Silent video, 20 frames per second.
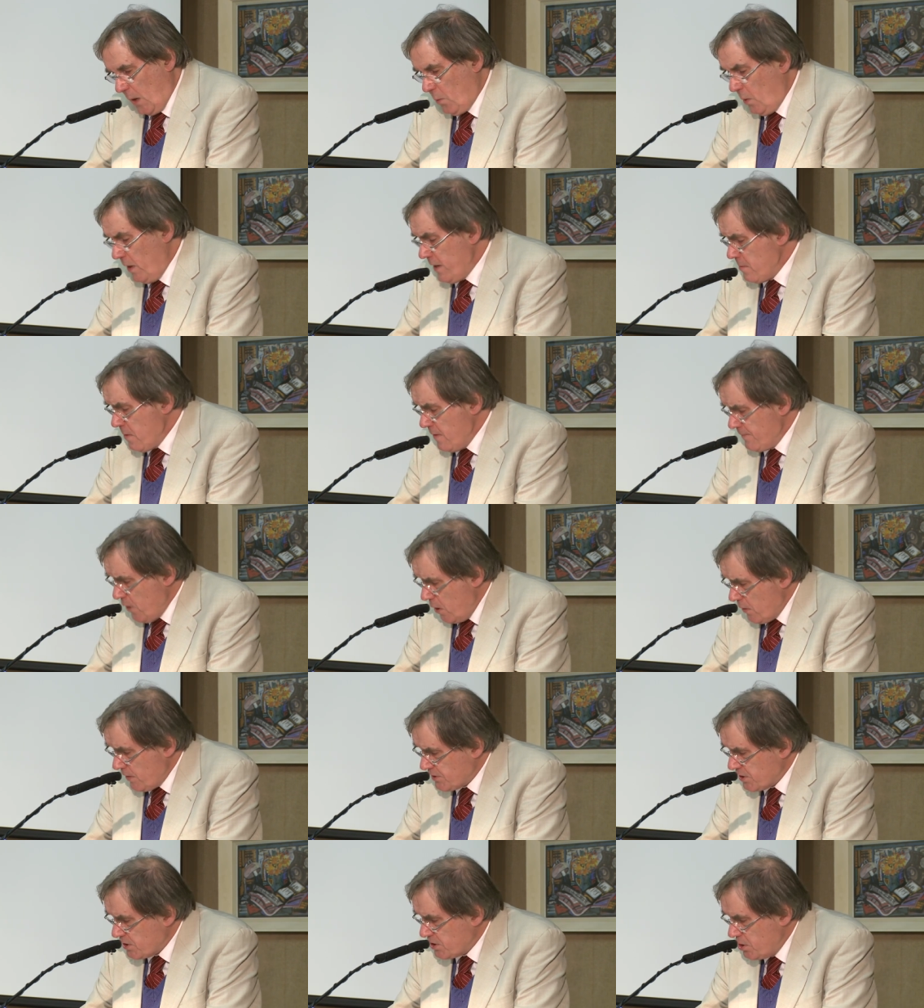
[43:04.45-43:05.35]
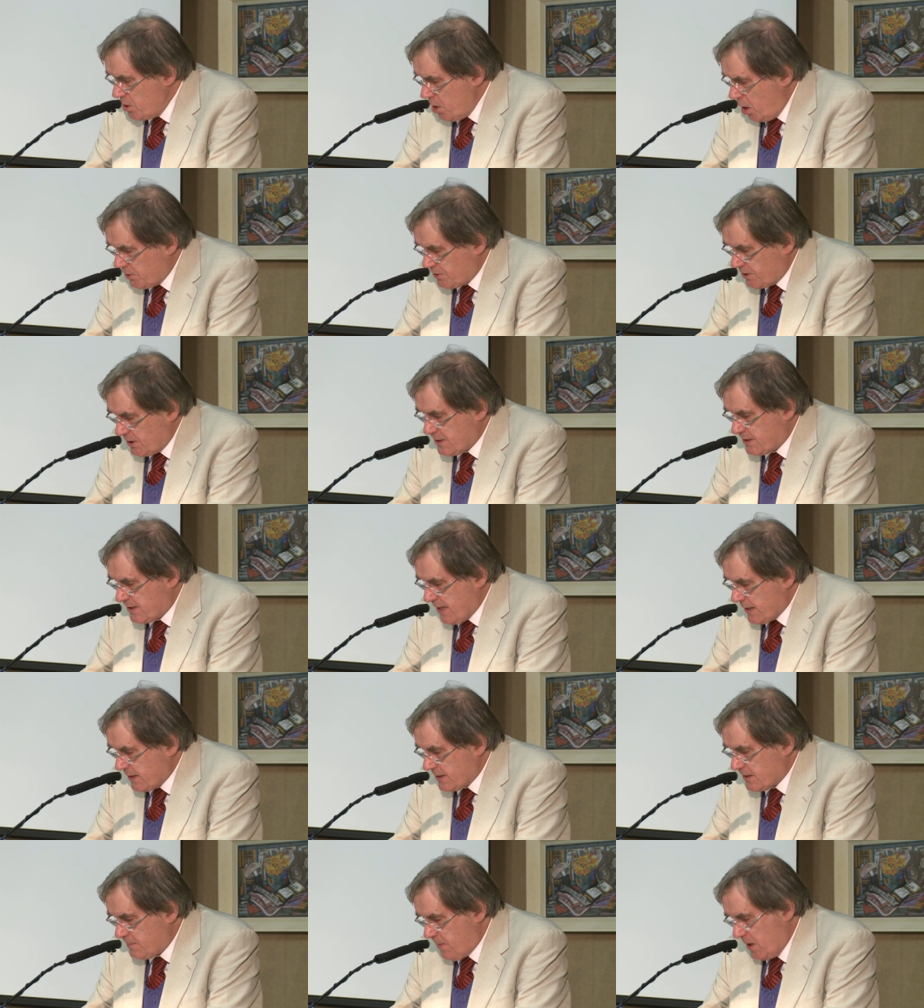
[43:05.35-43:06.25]
William of Norwich is not a
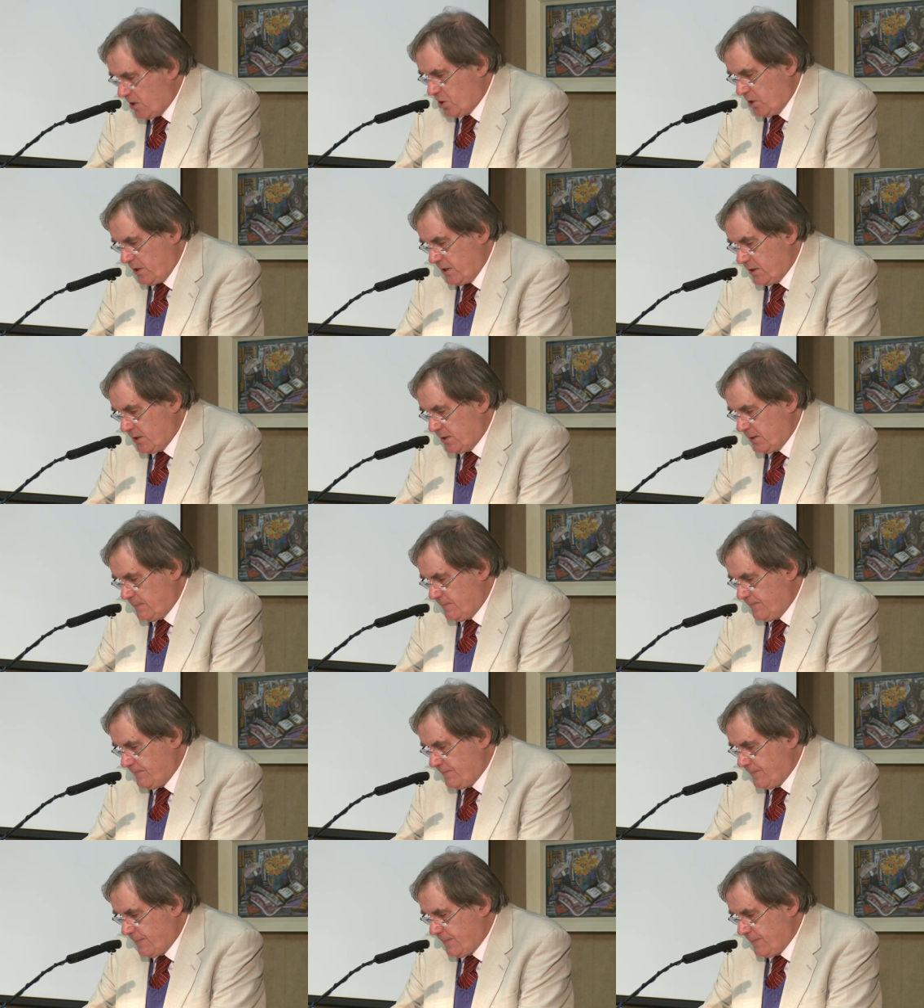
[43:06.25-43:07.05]
saint specialist.